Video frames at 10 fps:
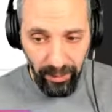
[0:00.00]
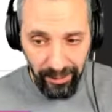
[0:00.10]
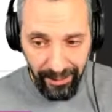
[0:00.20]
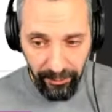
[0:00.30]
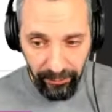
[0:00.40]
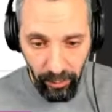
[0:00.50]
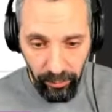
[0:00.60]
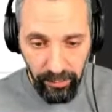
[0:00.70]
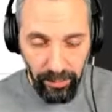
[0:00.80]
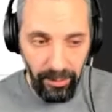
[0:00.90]
line of
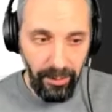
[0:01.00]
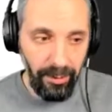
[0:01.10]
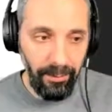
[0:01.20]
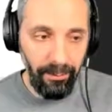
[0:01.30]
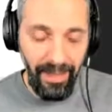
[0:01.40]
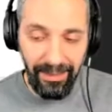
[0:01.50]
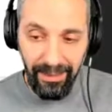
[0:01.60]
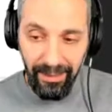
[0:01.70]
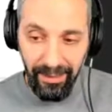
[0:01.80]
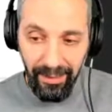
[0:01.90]
code, but
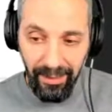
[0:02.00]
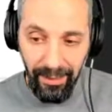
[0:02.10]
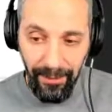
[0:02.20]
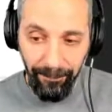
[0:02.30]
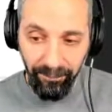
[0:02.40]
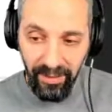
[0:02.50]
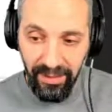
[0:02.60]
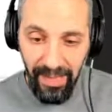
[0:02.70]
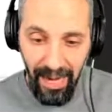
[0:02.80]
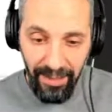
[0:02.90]
in
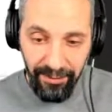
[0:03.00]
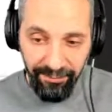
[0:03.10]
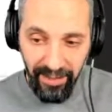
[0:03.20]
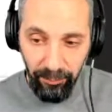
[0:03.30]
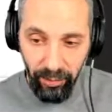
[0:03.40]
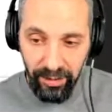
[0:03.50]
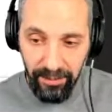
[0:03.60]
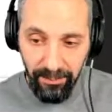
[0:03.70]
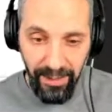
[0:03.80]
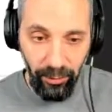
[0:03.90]
other frameworks,
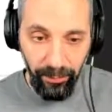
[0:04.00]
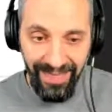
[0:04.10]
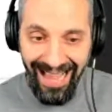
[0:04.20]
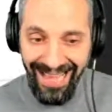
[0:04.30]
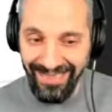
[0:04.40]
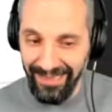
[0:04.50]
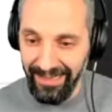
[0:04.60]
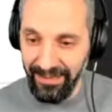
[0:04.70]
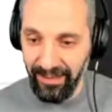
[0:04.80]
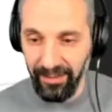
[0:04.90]
it may not be as
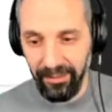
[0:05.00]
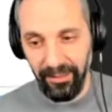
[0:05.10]
easy.